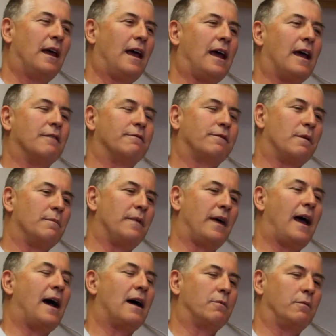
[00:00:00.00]
And from
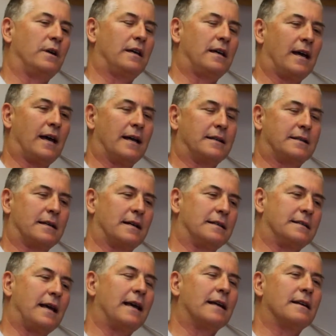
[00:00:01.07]
that we get
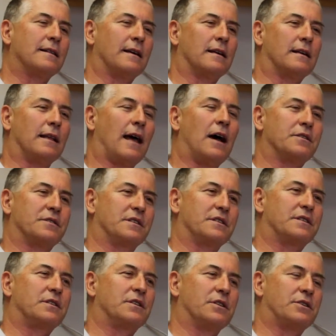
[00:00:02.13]
data that allows
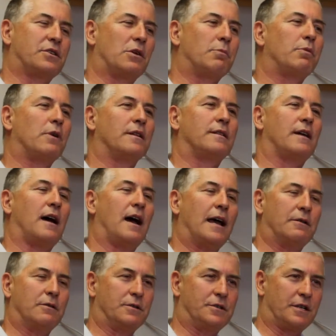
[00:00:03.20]
us to interpret the
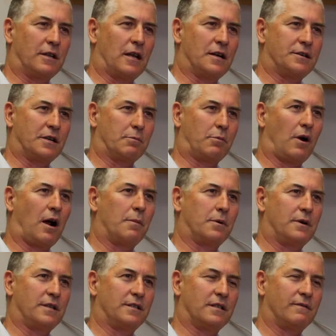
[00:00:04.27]
hydrogeologic
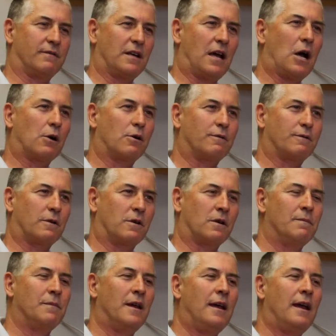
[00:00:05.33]
properties of the
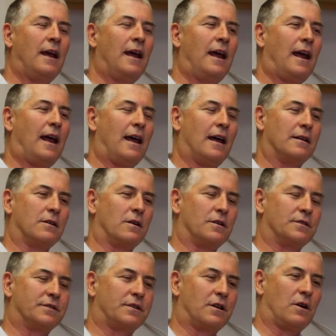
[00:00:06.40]
aquifer and
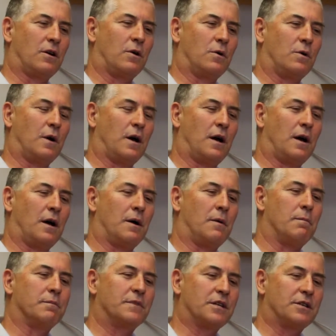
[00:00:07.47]
also
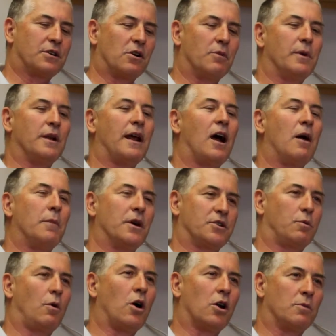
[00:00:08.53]
determine how
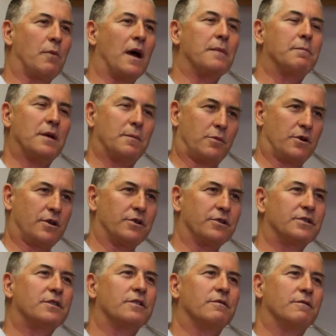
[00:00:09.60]
much water might be
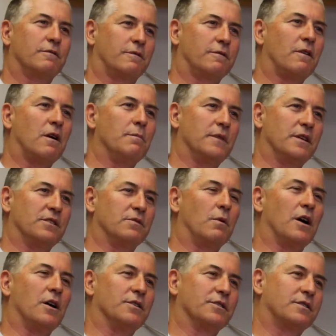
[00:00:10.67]
produced from these
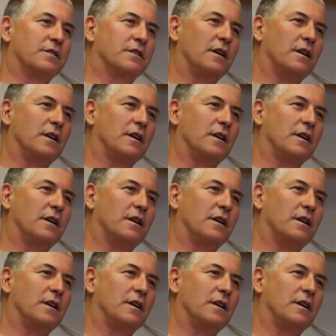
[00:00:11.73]
wells